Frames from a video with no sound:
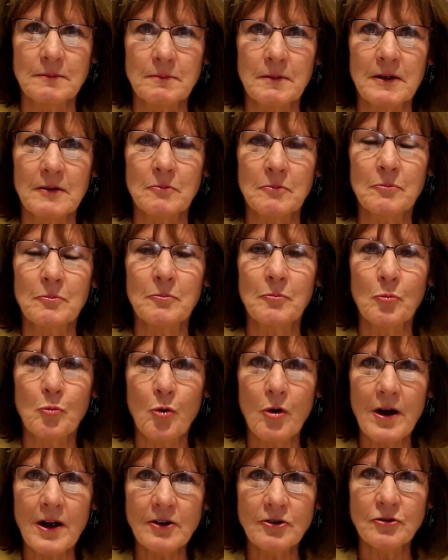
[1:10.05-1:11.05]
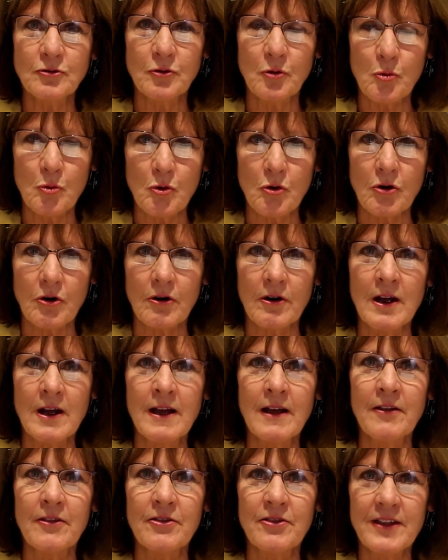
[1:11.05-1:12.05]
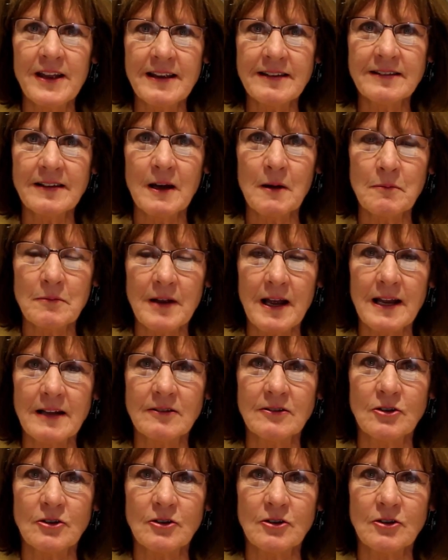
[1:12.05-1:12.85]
but watch for these updates